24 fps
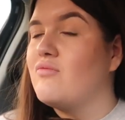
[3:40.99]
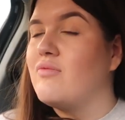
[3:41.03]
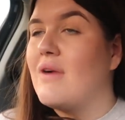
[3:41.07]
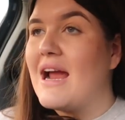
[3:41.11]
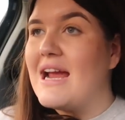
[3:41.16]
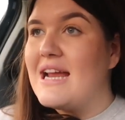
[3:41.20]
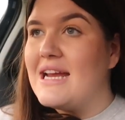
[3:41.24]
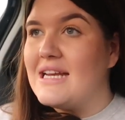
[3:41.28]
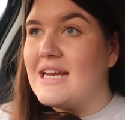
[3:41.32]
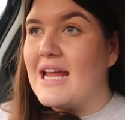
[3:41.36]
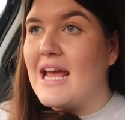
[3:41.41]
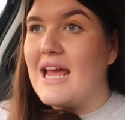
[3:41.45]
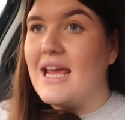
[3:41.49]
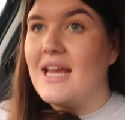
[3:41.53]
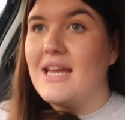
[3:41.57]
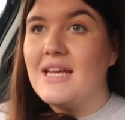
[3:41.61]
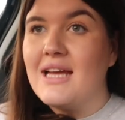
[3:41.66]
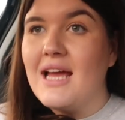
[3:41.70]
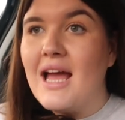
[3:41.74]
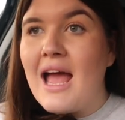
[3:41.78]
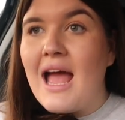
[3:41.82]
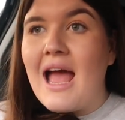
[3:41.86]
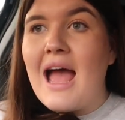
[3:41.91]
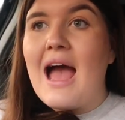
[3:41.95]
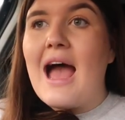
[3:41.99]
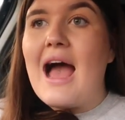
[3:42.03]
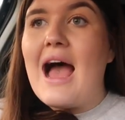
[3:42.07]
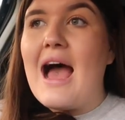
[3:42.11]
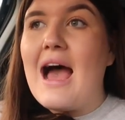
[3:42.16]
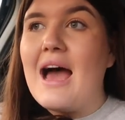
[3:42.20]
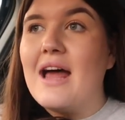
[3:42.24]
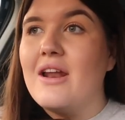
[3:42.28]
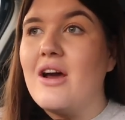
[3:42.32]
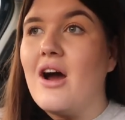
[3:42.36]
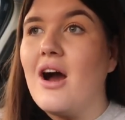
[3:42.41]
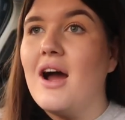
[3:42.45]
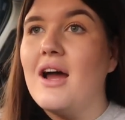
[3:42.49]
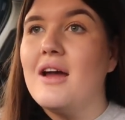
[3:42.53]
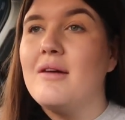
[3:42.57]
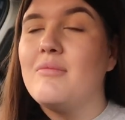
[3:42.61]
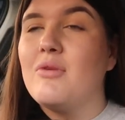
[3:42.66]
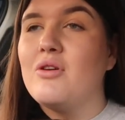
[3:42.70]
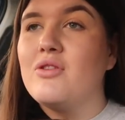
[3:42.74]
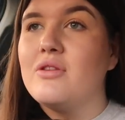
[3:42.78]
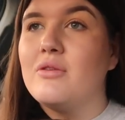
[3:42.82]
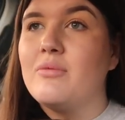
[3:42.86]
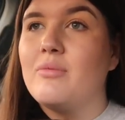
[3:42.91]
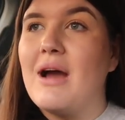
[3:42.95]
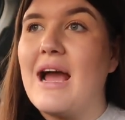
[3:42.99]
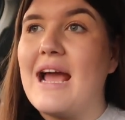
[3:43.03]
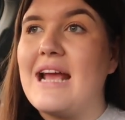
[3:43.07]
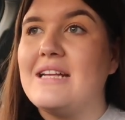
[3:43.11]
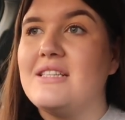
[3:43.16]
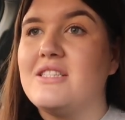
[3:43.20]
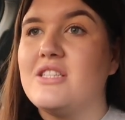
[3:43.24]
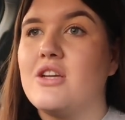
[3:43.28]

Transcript: raining and I am on the way